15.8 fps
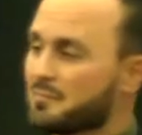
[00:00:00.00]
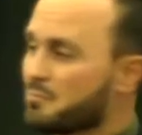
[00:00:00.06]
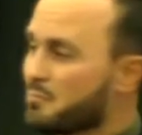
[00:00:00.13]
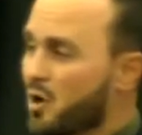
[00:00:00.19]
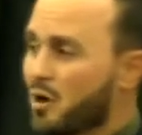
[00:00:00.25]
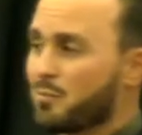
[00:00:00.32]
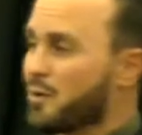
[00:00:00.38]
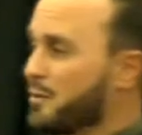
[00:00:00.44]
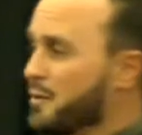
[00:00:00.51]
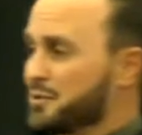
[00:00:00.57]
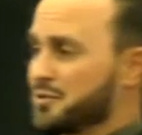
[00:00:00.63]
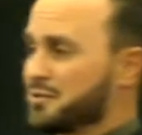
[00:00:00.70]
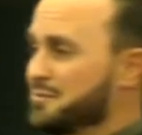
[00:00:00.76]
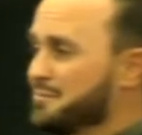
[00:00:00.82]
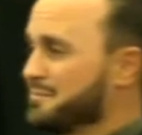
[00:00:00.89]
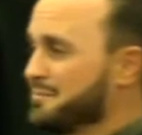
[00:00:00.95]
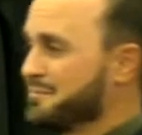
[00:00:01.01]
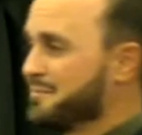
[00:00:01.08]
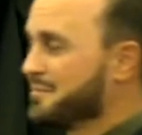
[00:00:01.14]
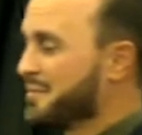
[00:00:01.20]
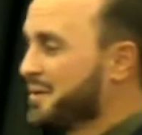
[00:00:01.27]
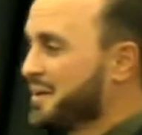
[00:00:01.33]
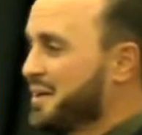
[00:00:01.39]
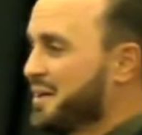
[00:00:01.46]
Murmurers
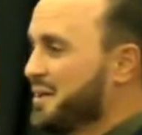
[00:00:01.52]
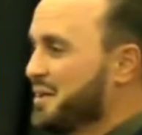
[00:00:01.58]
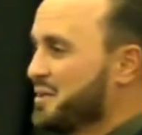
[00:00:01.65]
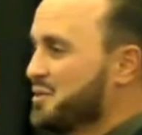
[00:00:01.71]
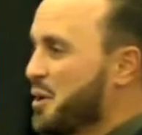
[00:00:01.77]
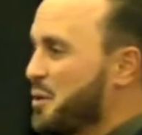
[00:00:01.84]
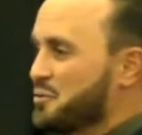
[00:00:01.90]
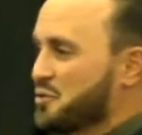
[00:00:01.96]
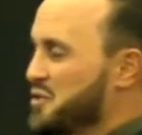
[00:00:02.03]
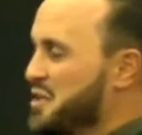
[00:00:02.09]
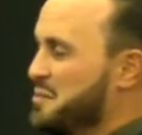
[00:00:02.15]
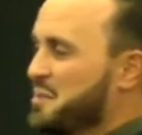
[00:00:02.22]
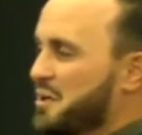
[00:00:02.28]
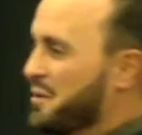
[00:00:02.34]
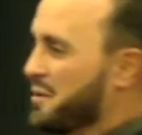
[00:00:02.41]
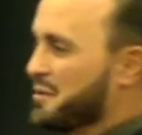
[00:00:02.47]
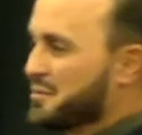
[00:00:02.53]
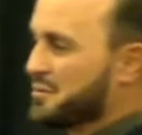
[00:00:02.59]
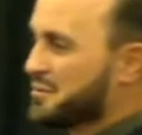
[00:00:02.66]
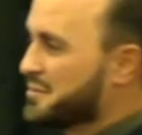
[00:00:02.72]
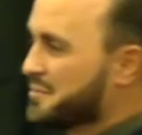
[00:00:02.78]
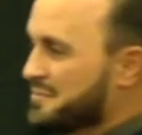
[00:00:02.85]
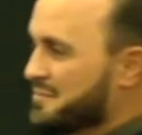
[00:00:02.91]
don't see miracles.